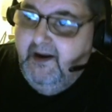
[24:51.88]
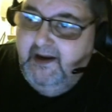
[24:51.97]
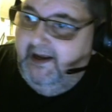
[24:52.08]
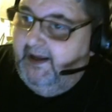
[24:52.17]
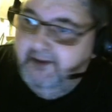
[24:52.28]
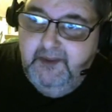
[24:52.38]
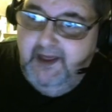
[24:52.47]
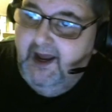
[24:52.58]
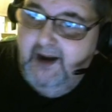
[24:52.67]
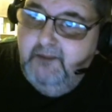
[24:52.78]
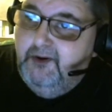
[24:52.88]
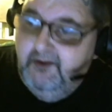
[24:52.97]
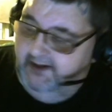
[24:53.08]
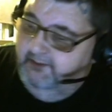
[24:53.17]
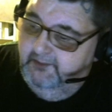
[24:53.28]
hit it with a hammer,
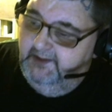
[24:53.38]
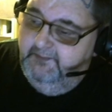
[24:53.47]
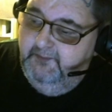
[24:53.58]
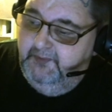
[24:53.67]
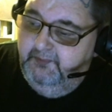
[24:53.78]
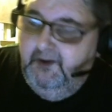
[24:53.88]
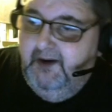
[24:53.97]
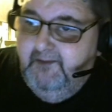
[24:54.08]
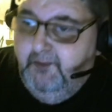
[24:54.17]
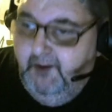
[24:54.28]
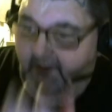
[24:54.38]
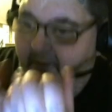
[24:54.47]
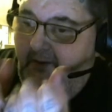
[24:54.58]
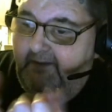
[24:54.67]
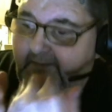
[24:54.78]
or hit it with whatever you want,
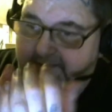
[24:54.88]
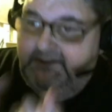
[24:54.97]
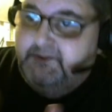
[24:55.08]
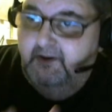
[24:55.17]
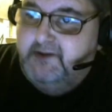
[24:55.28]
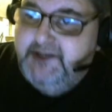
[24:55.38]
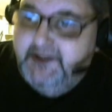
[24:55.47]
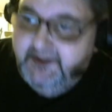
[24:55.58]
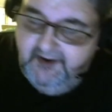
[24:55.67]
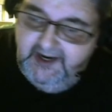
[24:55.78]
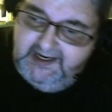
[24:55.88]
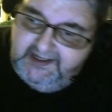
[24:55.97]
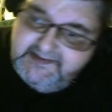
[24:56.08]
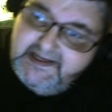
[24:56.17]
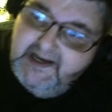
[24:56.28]
or even just crush it in your
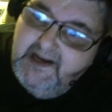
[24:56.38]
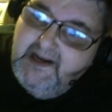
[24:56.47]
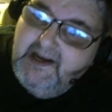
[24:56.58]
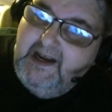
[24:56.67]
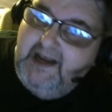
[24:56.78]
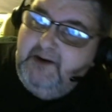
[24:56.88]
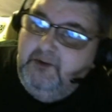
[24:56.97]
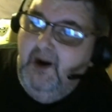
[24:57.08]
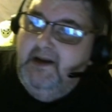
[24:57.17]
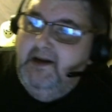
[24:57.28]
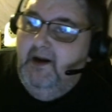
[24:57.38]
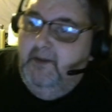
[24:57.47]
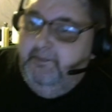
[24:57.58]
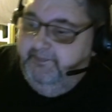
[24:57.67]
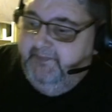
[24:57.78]
hands and grind it
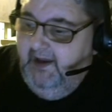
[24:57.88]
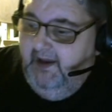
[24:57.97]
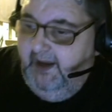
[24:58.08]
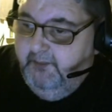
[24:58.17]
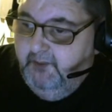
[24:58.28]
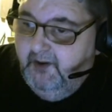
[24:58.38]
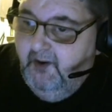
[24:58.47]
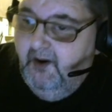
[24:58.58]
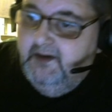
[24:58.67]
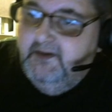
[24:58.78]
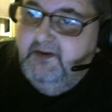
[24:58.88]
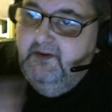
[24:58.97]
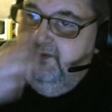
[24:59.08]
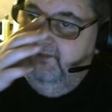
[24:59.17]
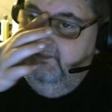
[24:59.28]
up. And we're going
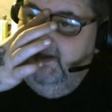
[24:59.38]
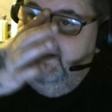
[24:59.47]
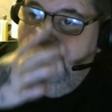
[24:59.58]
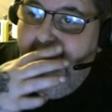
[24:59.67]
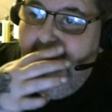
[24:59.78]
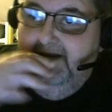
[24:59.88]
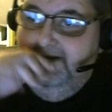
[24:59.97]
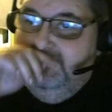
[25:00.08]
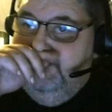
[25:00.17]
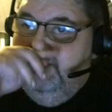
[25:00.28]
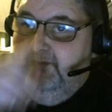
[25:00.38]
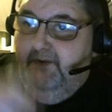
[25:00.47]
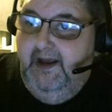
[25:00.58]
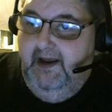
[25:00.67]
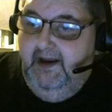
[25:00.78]
to make that into
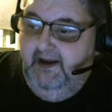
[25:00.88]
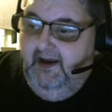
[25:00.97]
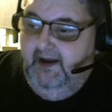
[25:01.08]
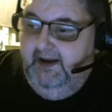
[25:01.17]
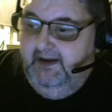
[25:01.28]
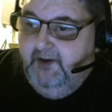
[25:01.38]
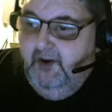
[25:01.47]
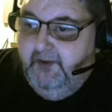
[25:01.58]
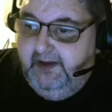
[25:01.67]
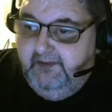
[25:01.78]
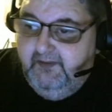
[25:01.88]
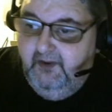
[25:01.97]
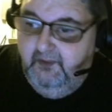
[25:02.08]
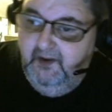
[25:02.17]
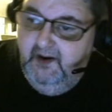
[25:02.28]
a coating.
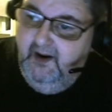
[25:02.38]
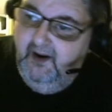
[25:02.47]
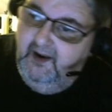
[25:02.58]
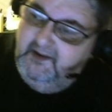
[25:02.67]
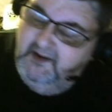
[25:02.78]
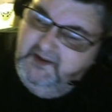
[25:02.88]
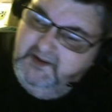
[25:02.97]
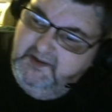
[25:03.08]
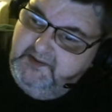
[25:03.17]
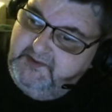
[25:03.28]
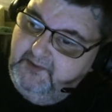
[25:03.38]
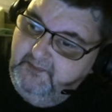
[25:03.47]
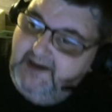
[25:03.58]
So to make